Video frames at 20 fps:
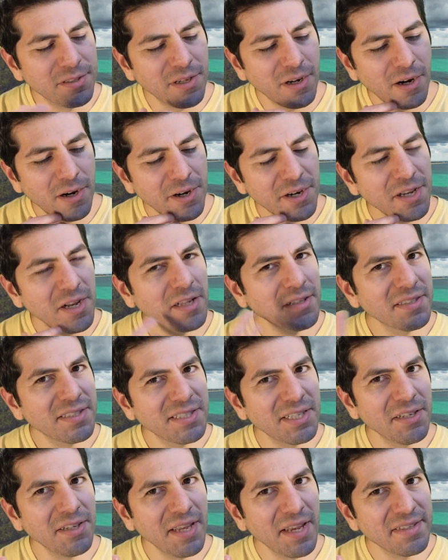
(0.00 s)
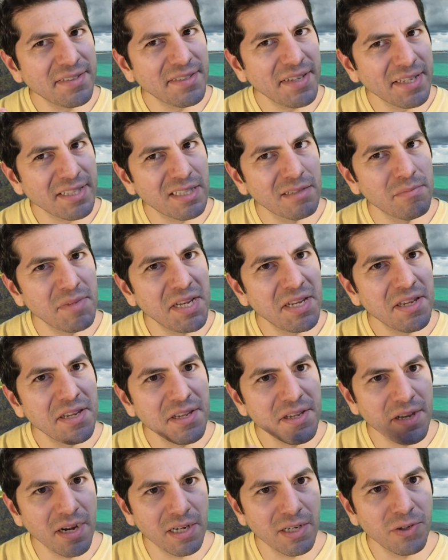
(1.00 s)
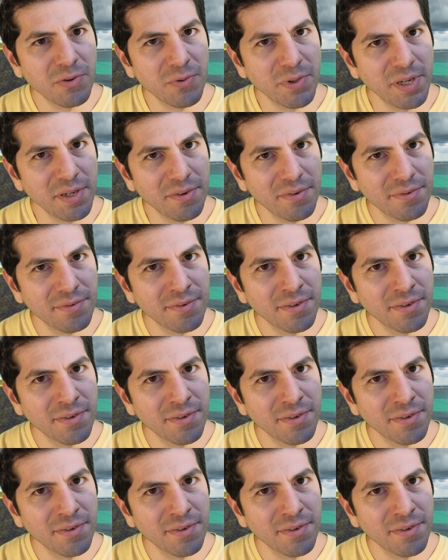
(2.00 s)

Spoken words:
Arianne still has yet to meet young Griff.